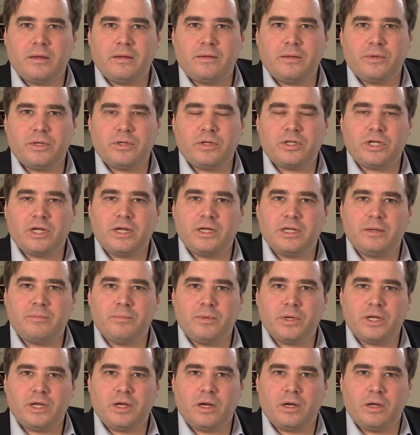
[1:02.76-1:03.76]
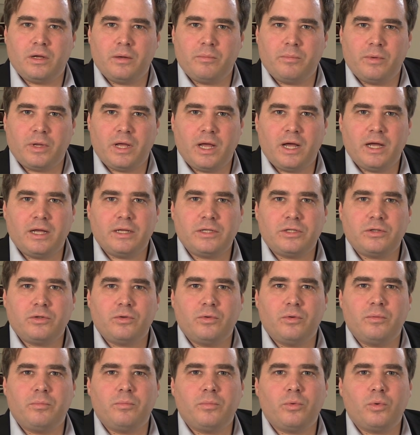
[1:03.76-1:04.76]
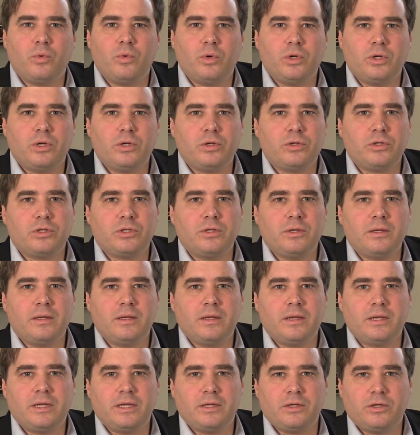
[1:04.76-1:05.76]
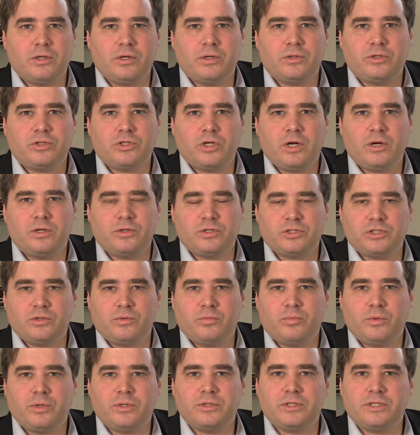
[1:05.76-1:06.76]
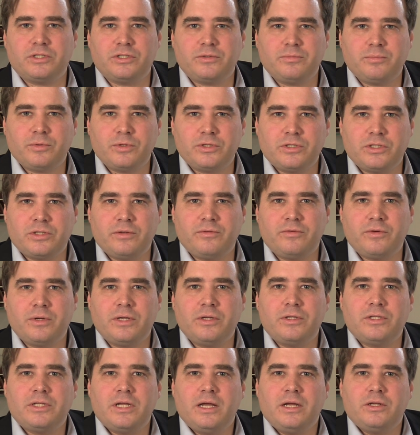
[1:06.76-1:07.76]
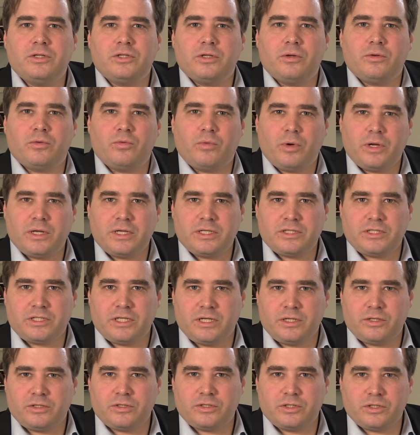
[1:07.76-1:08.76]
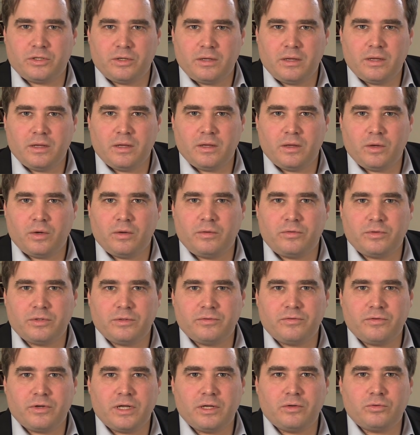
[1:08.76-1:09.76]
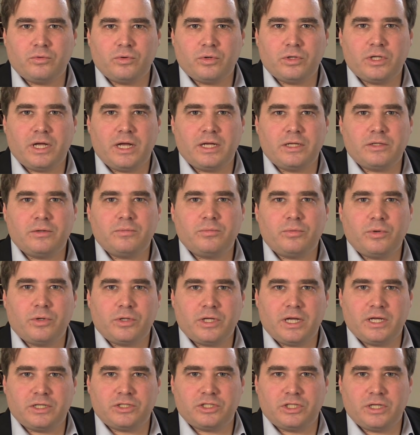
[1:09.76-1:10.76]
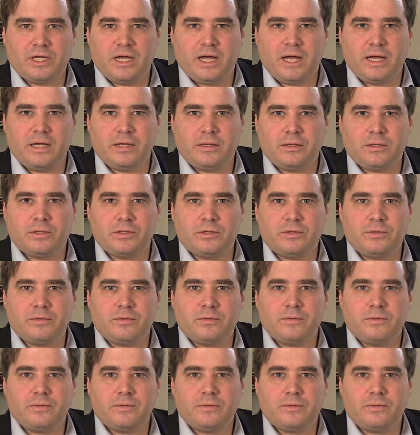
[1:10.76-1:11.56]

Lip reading: the GDPR applies to employers in conjunction with the specific Section 26 of the Federal Data Protection Act.